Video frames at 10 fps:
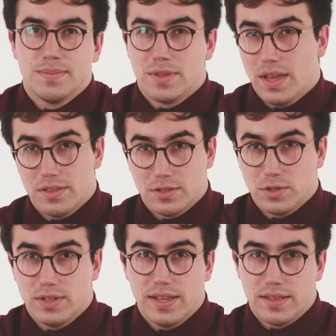Besides the
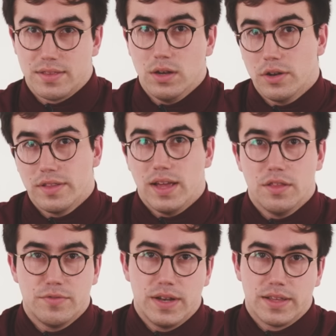tortillas, a lot of the
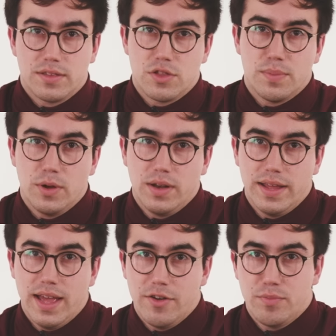other fillings in
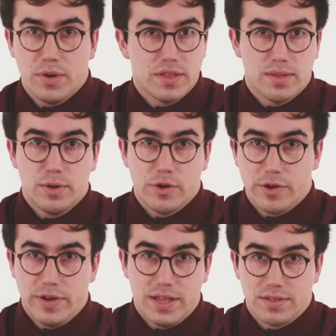Chipotle have pretty similar
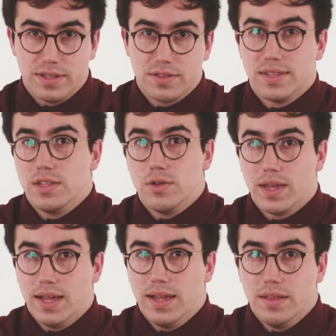ingredients lists in the
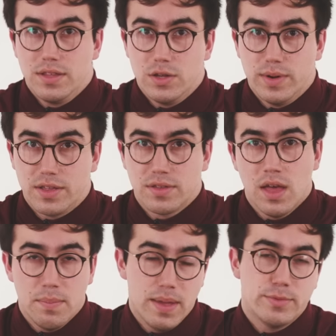UK and the US,
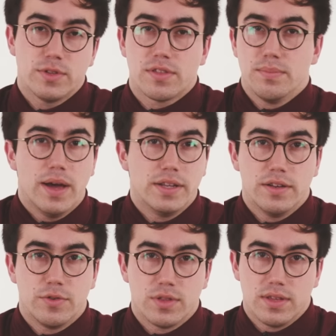maybe with some minor
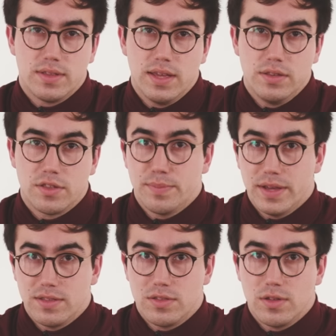differences in the
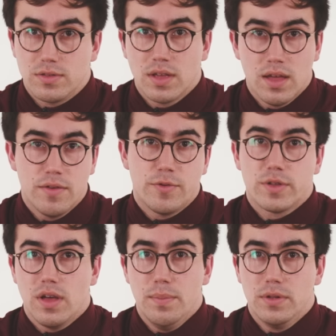spices used. For
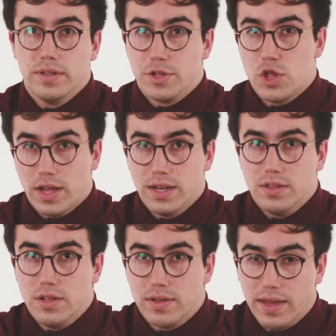example, the chicken in
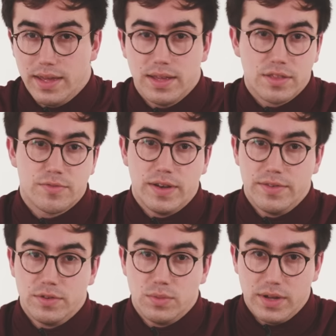the UK is
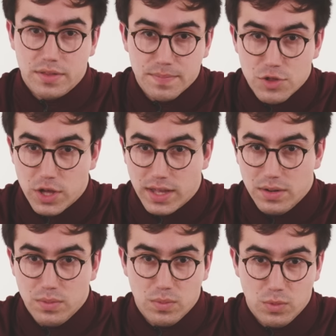flavoured with
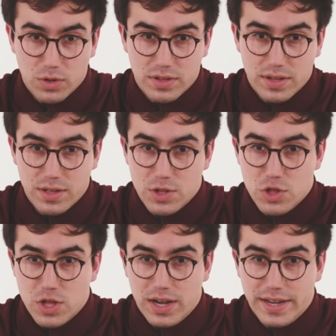chicken, water,
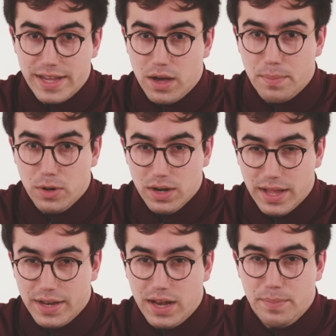chile de arbol
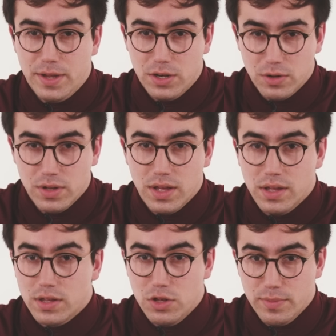and jalapeno,
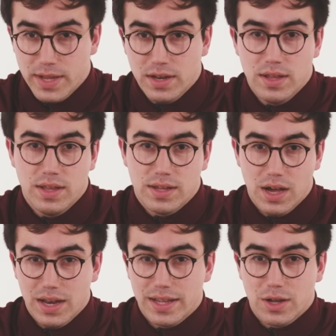cumin,
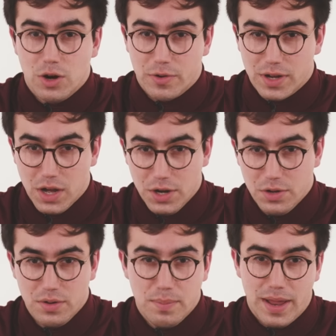garlic,
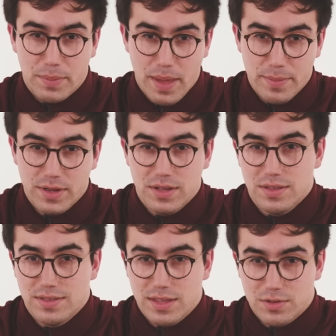oregano, black pepper,
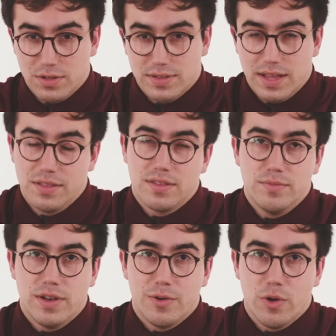sea salt and
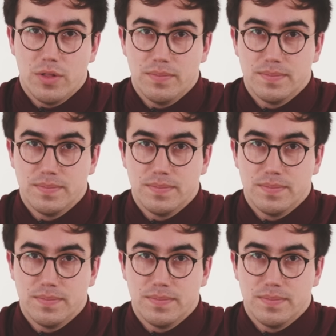sunflower oil.